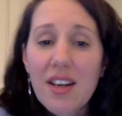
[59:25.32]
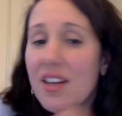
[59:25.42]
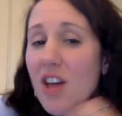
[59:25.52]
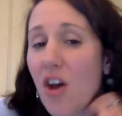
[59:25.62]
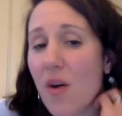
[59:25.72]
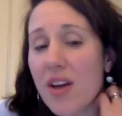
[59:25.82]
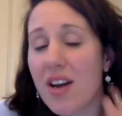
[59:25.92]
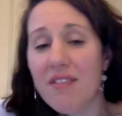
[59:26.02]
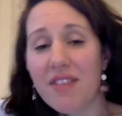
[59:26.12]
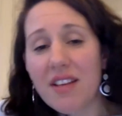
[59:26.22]
No, and
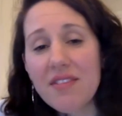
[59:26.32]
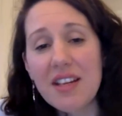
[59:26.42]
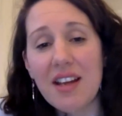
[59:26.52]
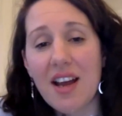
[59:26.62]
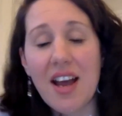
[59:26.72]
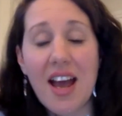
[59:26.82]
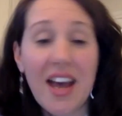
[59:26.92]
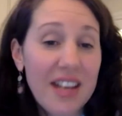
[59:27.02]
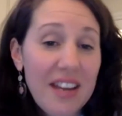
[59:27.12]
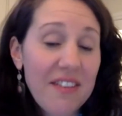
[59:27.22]
I've lived in,
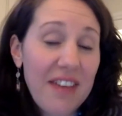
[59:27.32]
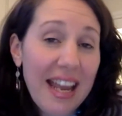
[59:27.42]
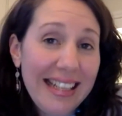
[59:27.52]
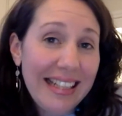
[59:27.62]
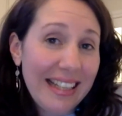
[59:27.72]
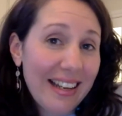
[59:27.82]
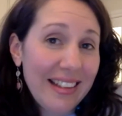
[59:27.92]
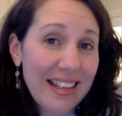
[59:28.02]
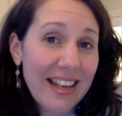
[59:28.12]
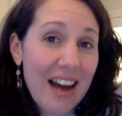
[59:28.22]
and if anything, I
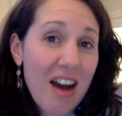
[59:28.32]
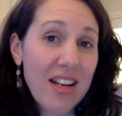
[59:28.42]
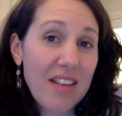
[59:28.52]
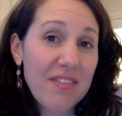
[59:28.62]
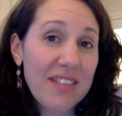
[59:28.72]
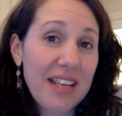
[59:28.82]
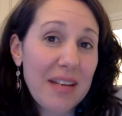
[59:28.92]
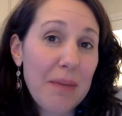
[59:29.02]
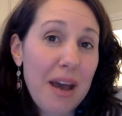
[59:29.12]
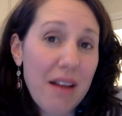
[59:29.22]
think I lived in
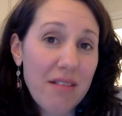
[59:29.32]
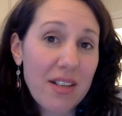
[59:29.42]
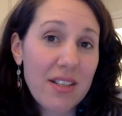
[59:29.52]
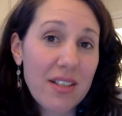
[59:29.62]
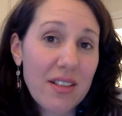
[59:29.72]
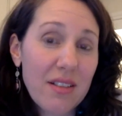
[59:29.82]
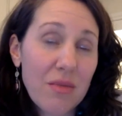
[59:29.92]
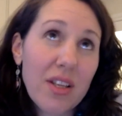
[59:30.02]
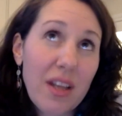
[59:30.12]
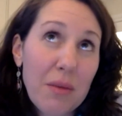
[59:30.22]
Paris.
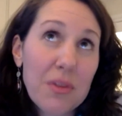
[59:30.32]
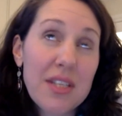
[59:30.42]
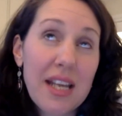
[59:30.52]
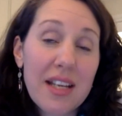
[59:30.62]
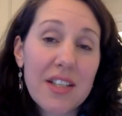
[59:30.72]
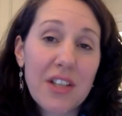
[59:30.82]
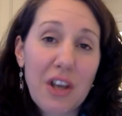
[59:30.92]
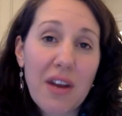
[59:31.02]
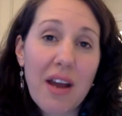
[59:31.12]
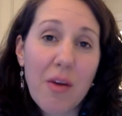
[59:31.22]
Well, that was 10 years ago
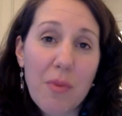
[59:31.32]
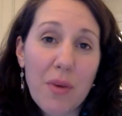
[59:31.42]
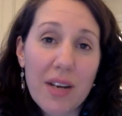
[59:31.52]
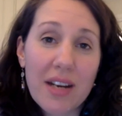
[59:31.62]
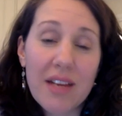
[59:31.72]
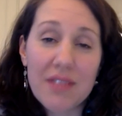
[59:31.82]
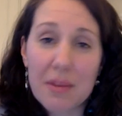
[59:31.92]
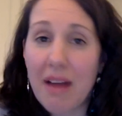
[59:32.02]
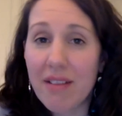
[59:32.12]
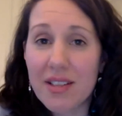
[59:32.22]
now, but when I lived in
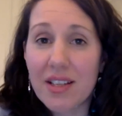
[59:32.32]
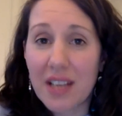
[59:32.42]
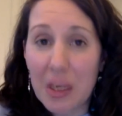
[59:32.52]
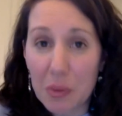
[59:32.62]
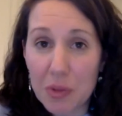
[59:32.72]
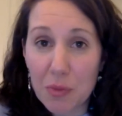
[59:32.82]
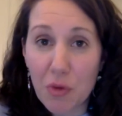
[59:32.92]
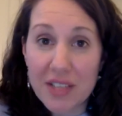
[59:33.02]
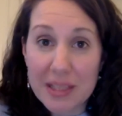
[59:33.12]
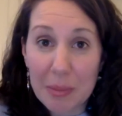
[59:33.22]
Paris, I think it was more
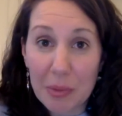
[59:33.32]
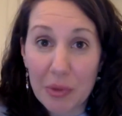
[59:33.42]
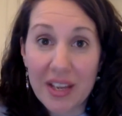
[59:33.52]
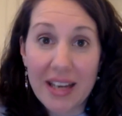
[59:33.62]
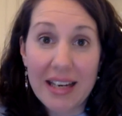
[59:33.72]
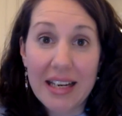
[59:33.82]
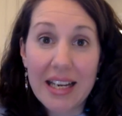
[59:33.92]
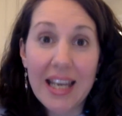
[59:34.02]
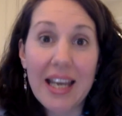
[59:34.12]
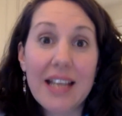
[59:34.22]
visible than
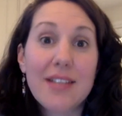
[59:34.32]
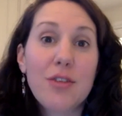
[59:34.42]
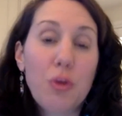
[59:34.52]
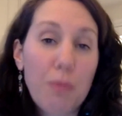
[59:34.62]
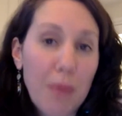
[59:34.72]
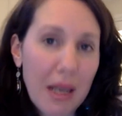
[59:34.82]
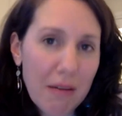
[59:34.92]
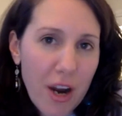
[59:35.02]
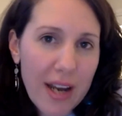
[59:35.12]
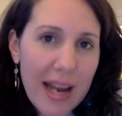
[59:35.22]
it is to me
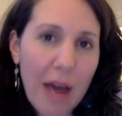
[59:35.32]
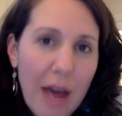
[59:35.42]
right now.